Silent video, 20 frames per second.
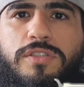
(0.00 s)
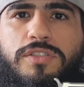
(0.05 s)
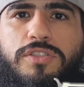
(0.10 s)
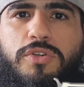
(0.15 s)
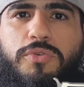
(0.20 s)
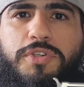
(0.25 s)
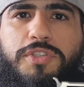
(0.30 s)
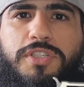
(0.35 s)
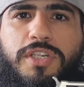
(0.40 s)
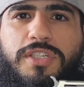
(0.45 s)

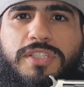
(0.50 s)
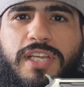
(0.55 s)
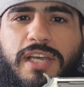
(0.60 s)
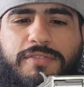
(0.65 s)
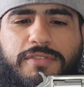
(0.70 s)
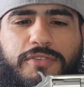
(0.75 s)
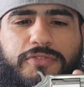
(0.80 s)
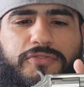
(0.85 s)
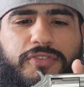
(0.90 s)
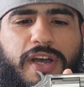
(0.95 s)
So it does
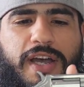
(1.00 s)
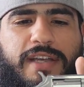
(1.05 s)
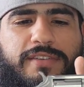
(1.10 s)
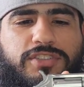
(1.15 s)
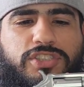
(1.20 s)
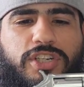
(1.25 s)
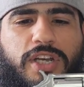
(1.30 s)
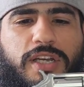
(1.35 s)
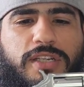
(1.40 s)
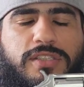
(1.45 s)
have a
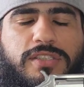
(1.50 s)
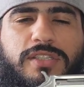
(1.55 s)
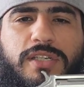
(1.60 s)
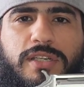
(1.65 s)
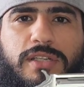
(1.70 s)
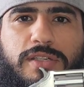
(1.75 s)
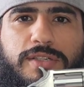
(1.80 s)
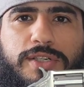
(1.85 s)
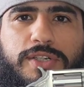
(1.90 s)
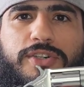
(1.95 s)
5-shot
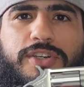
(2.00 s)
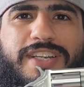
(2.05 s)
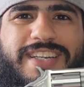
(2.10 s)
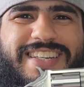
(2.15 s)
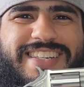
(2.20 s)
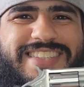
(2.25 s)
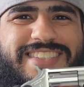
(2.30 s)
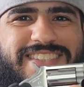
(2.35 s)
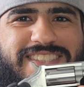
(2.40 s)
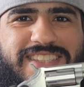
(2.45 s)
cylinder.
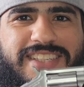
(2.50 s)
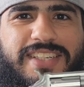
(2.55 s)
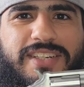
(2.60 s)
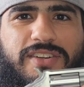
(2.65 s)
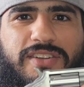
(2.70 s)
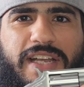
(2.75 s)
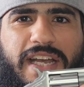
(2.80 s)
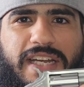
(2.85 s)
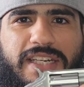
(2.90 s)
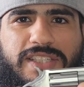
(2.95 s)
It is
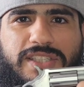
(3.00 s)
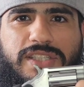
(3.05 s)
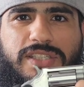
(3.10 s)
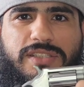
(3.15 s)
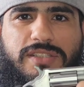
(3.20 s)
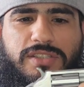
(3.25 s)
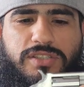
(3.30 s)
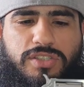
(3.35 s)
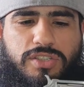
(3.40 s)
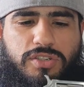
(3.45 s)
single
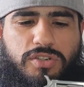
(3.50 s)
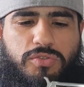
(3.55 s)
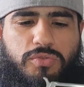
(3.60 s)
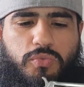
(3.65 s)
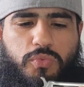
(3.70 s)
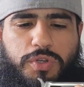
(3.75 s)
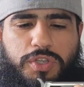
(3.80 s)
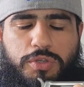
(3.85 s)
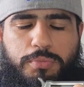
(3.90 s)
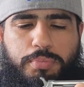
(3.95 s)
action, so
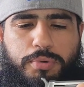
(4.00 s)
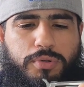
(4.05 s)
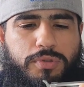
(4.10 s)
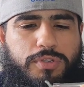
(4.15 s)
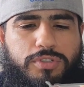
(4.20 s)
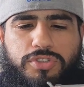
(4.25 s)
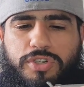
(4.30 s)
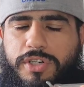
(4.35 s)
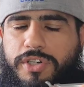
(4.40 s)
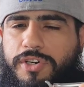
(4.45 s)
when you pull
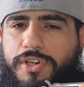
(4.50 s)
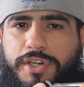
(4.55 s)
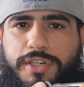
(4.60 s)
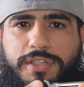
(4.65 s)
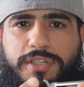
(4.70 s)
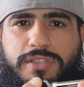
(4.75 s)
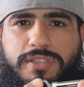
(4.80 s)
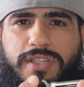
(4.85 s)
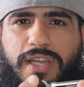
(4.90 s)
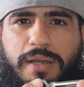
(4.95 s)
the trigger,
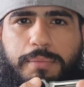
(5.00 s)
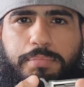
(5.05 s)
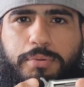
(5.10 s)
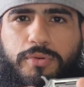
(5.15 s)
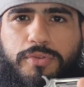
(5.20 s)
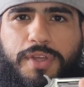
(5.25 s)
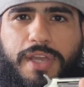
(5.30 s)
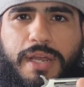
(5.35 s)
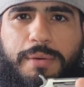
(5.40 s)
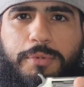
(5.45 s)
it does not
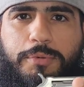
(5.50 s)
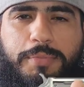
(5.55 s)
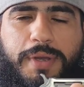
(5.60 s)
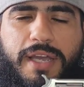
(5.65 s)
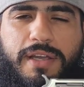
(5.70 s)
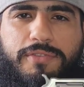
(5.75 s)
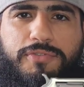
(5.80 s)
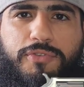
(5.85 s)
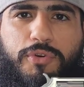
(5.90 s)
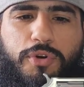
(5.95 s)
pull the hammer
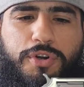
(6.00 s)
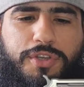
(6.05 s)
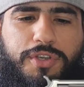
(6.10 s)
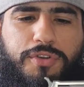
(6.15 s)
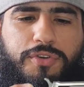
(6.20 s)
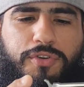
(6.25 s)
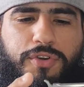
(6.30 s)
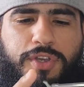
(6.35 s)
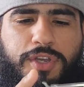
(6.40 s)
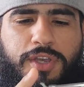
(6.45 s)
back for
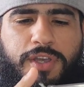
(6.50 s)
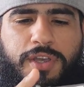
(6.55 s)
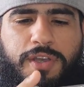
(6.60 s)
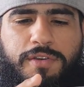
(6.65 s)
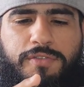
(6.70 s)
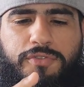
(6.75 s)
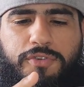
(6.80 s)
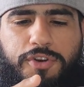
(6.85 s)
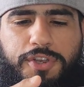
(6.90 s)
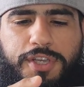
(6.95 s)
you.
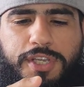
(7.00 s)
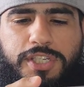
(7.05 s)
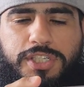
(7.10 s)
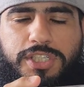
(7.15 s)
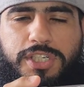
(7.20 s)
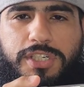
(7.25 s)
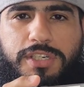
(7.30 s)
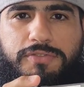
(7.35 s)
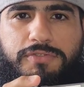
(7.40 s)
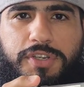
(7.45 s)
For
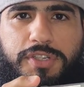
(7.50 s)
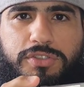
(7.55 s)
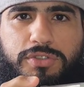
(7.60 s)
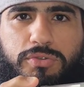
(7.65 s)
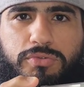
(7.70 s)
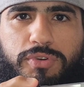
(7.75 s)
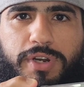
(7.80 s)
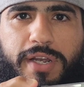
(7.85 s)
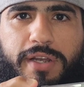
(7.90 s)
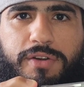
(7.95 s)
each
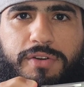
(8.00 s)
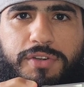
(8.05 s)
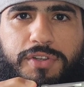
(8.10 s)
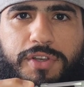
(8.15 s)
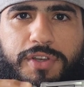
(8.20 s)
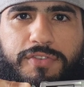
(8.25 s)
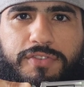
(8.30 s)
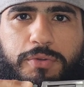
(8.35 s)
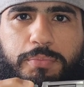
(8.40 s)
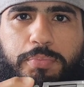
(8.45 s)
individual round,
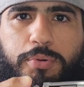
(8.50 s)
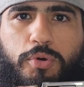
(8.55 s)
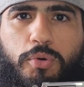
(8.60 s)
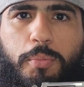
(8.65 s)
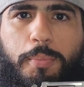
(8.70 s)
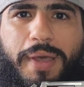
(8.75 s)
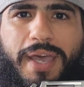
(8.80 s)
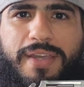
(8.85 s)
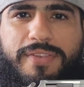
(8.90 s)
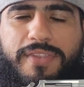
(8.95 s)
you have to
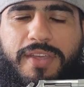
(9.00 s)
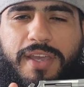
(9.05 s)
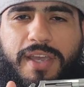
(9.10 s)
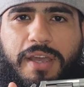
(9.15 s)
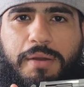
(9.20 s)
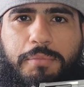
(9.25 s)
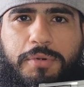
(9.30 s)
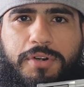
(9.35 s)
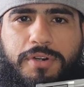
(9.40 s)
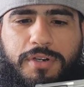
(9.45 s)
pull back the
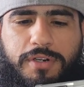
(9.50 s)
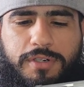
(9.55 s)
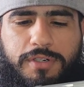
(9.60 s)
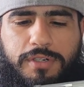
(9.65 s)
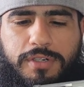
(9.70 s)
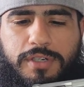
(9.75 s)
hammer.